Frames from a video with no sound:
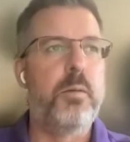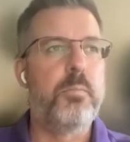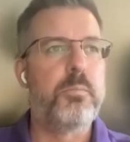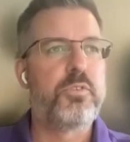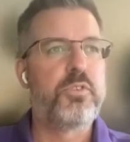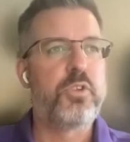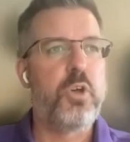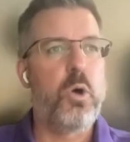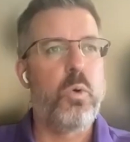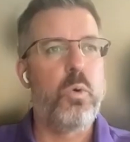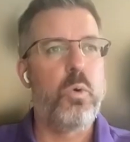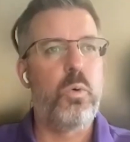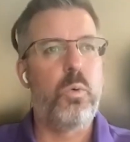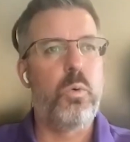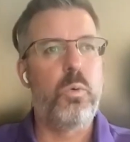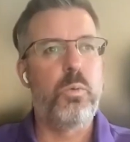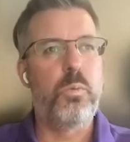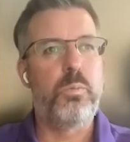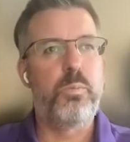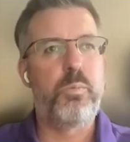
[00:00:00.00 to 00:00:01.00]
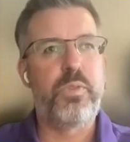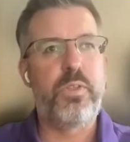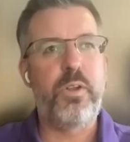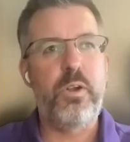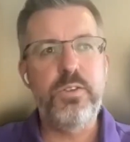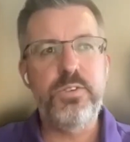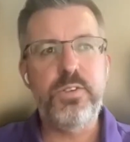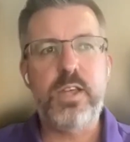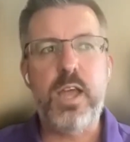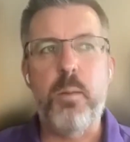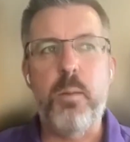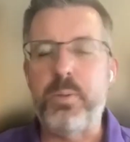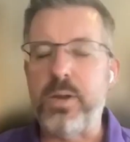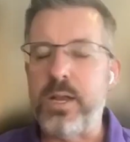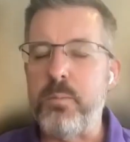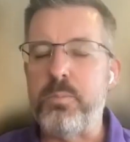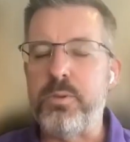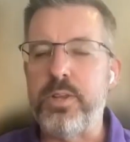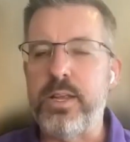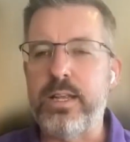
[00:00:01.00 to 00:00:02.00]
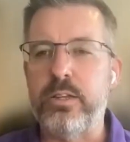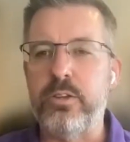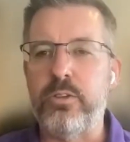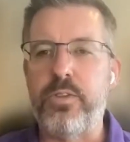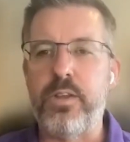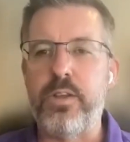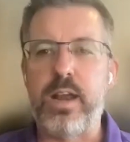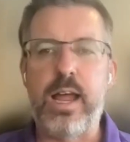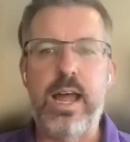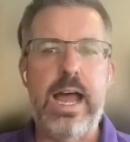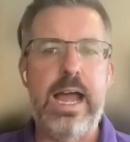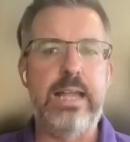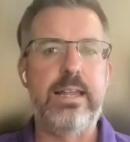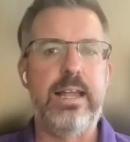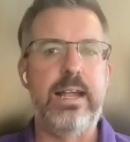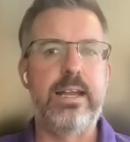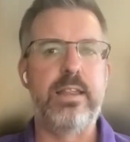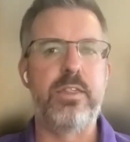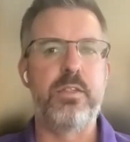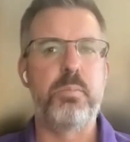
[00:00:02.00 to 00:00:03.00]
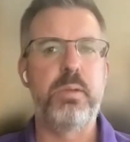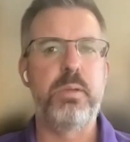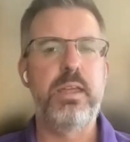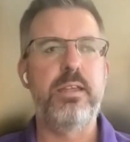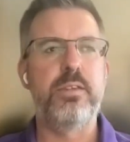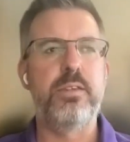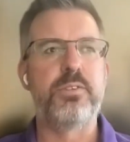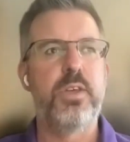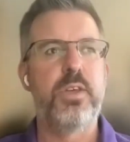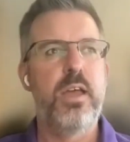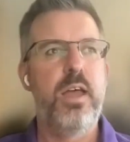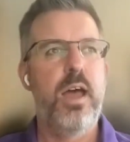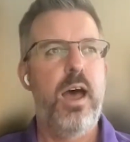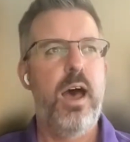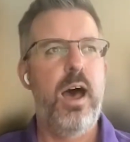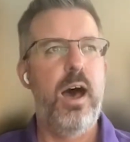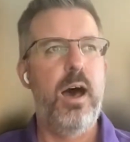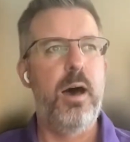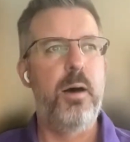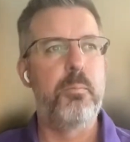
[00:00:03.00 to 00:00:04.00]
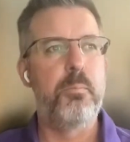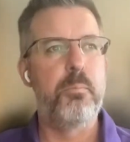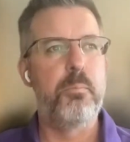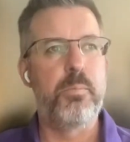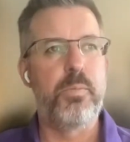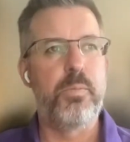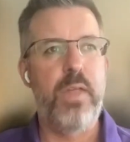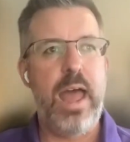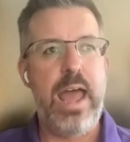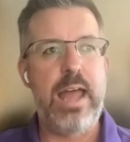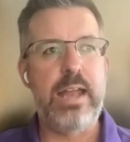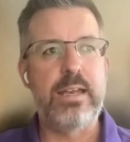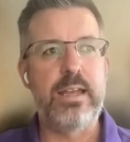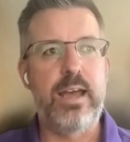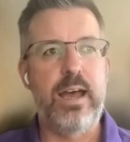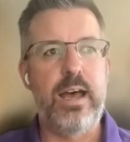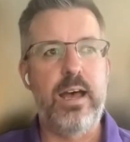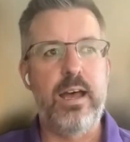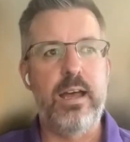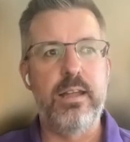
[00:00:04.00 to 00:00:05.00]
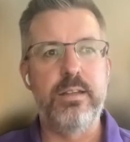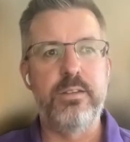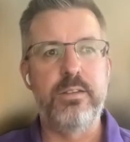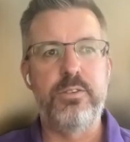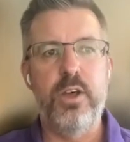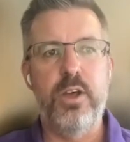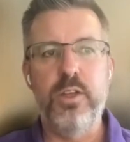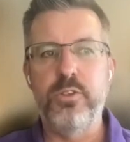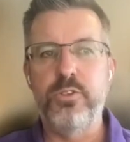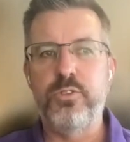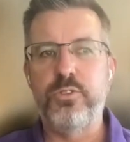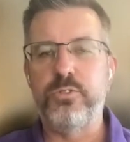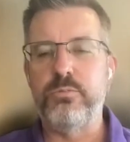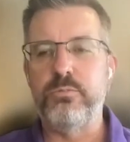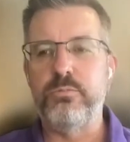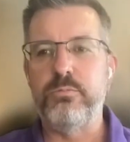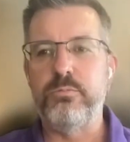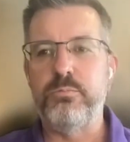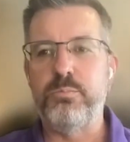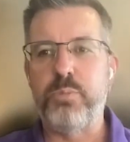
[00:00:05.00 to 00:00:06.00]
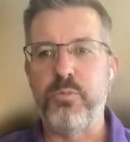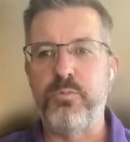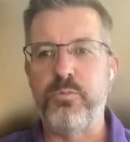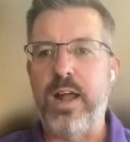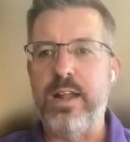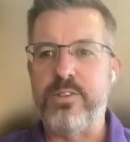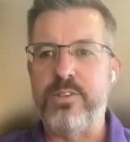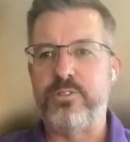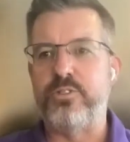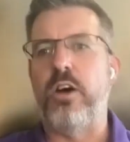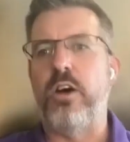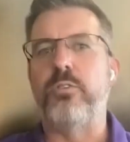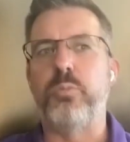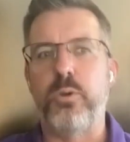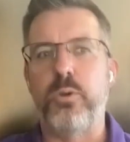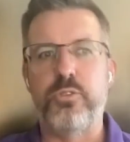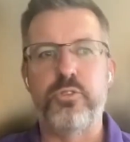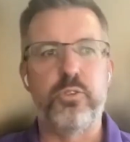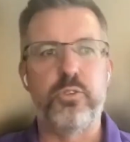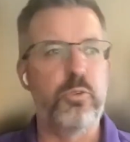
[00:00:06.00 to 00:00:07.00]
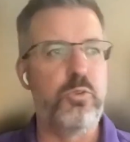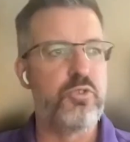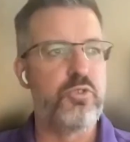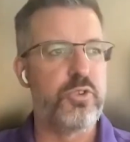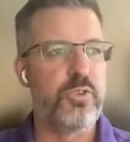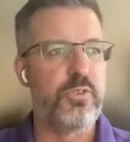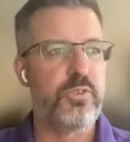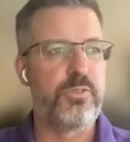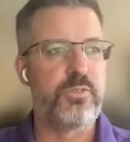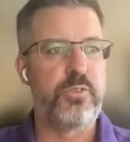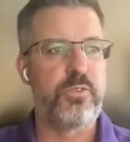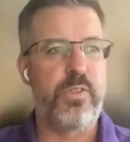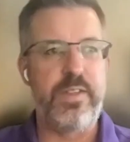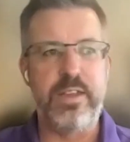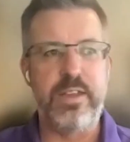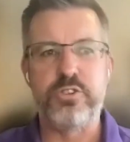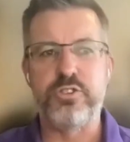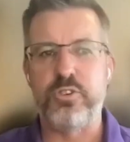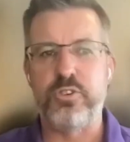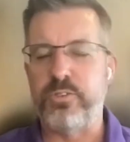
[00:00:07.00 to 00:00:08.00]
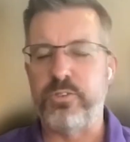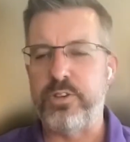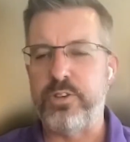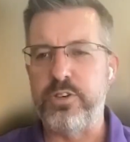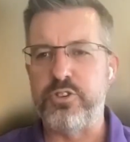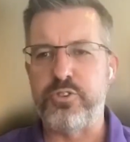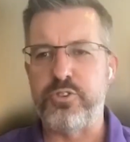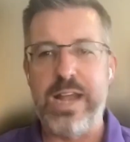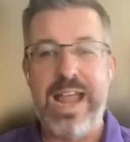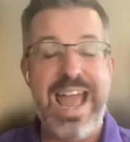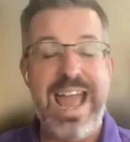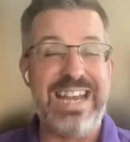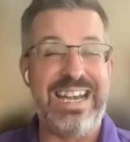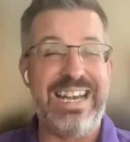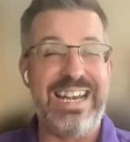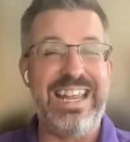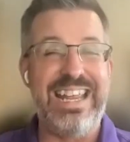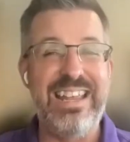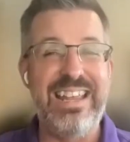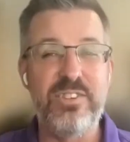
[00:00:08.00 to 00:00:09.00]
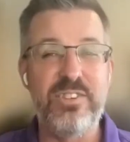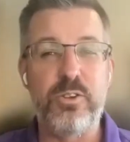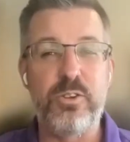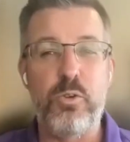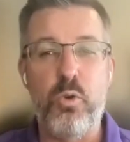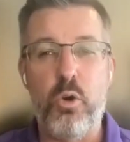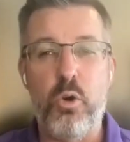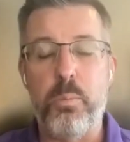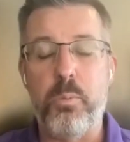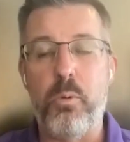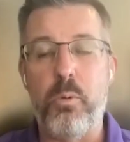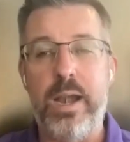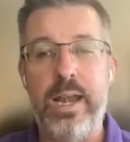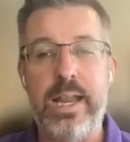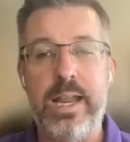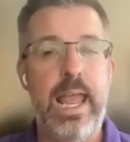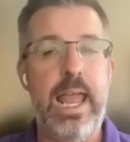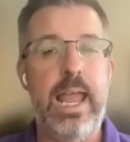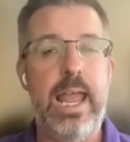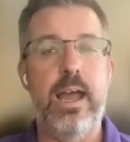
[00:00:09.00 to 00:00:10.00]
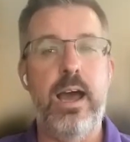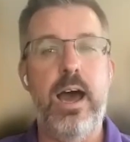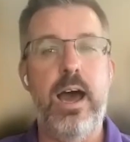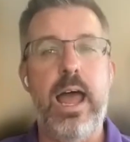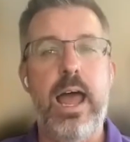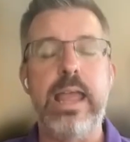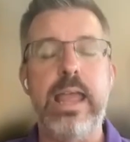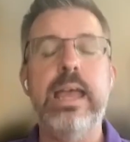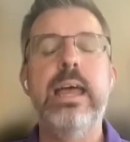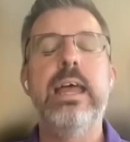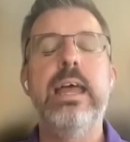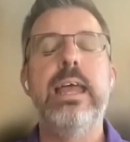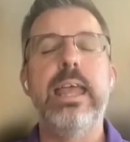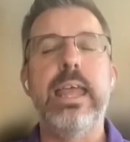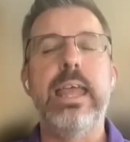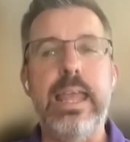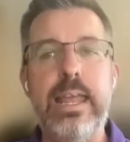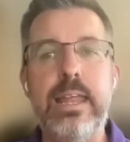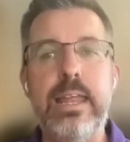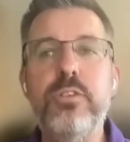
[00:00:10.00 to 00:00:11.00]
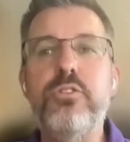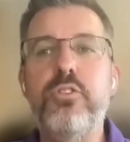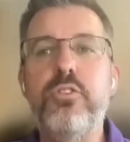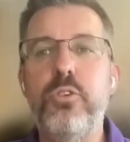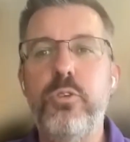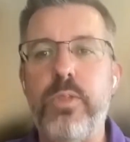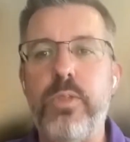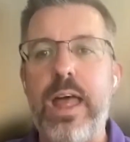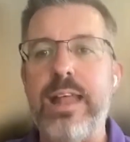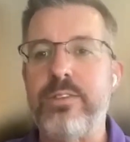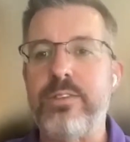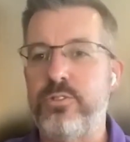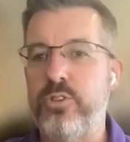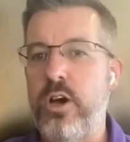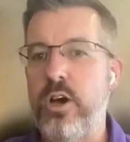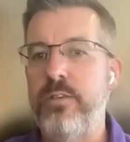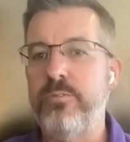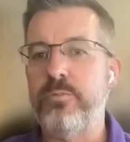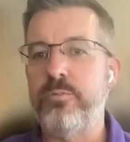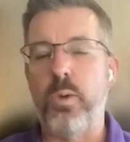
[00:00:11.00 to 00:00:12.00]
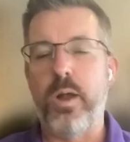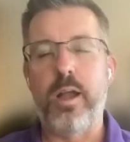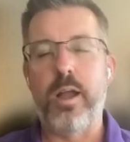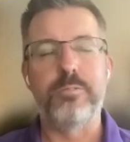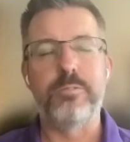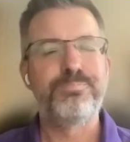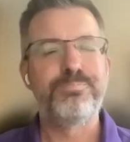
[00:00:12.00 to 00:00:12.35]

So there is a company in particular that I highlight in the piece that does provide software solutions to the insurance industry, and it is incorporating AI into that software.